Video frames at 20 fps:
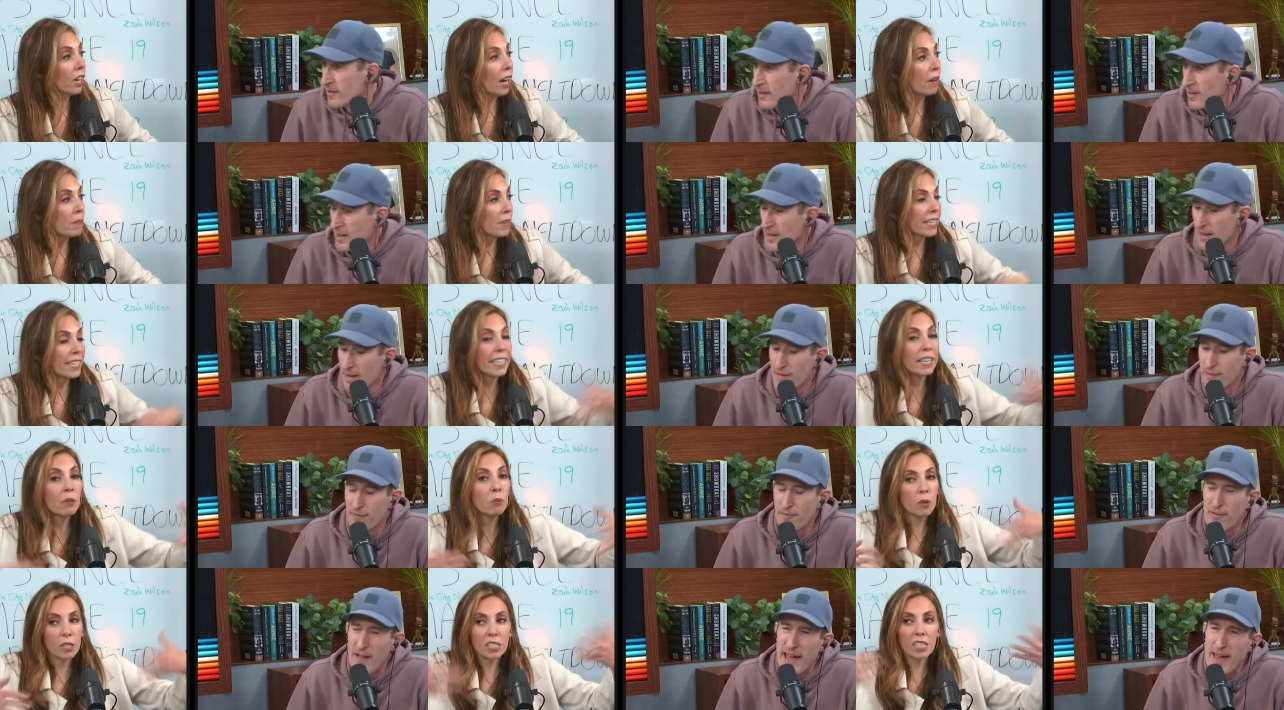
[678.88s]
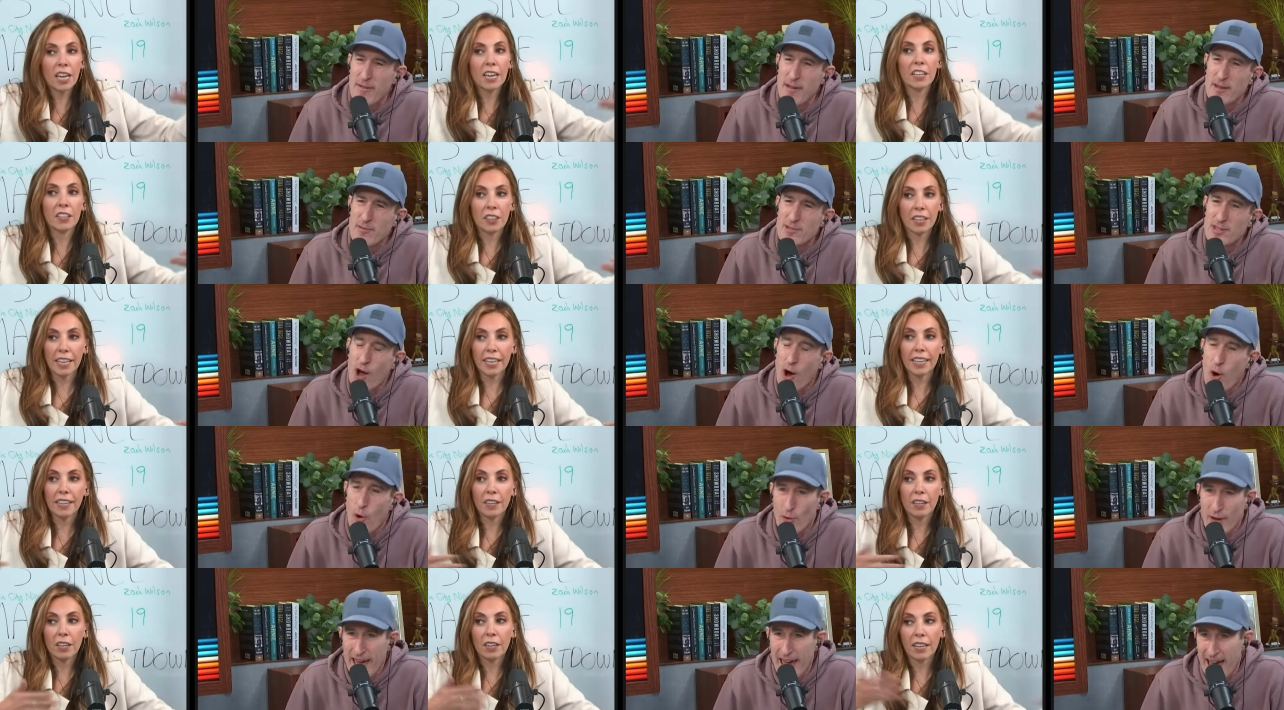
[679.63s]
Speaker 1: I mean, he was like he was
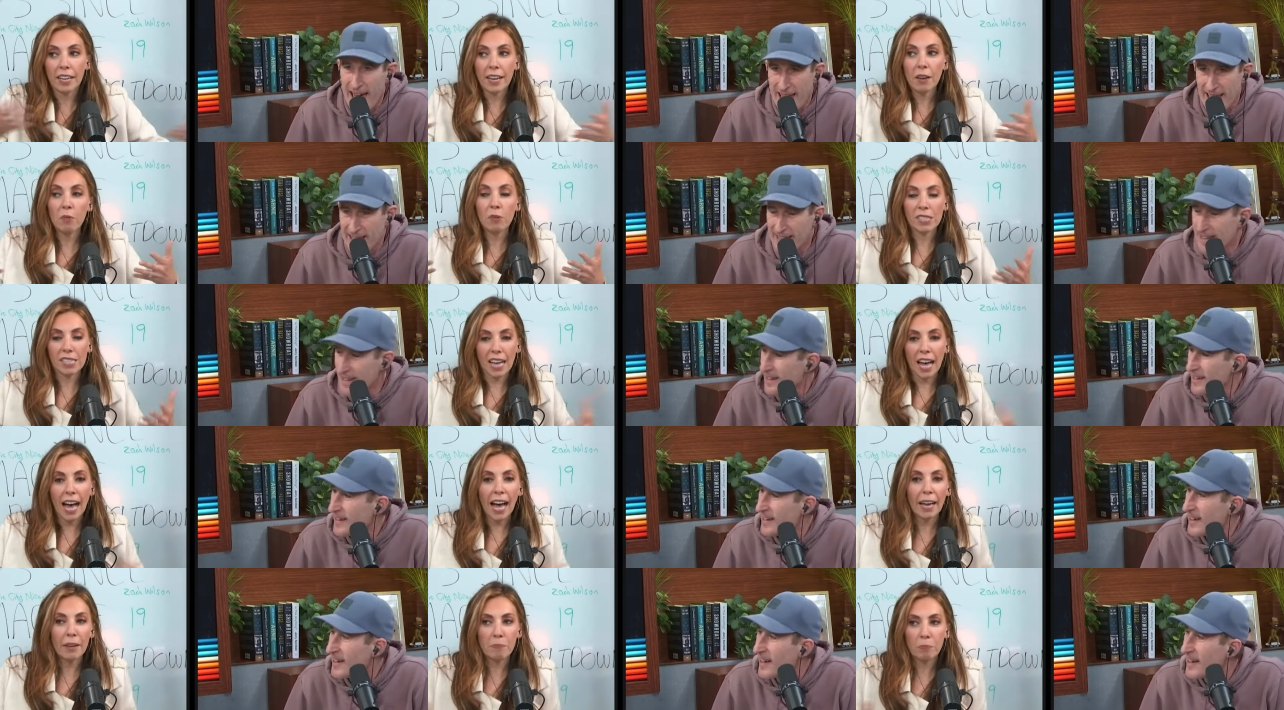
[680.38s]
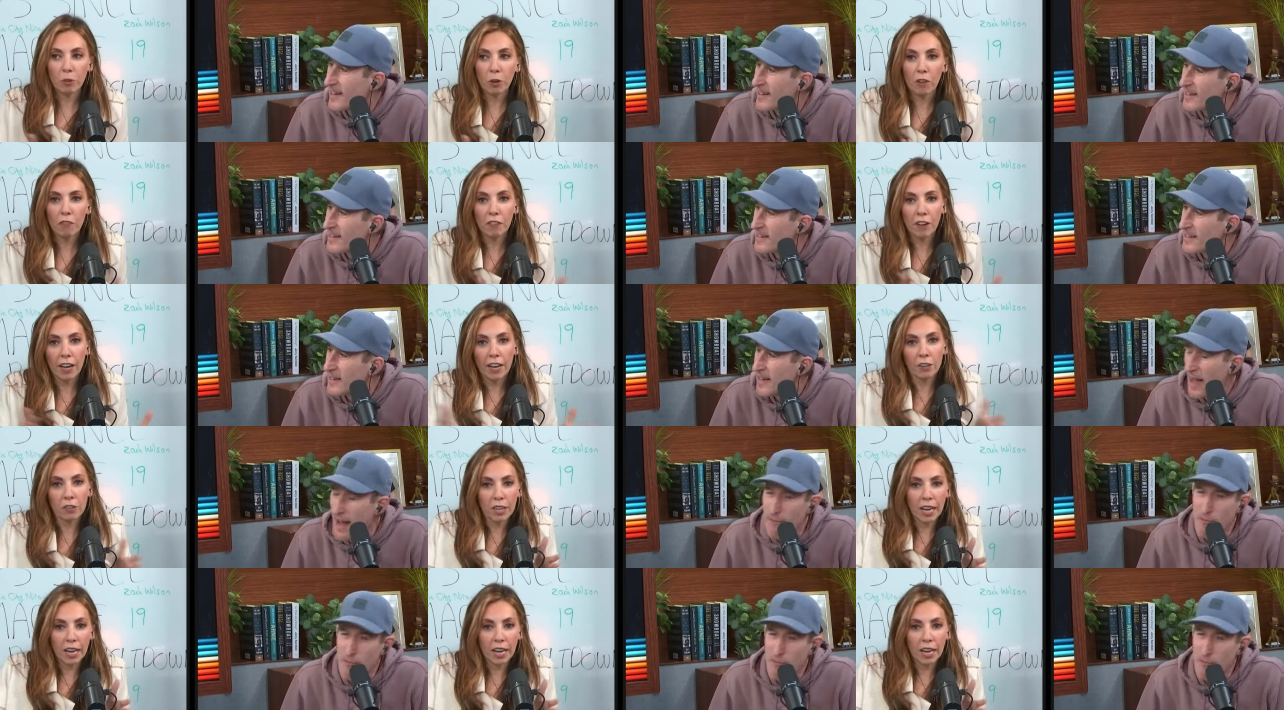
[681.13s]
okay. It was the high profile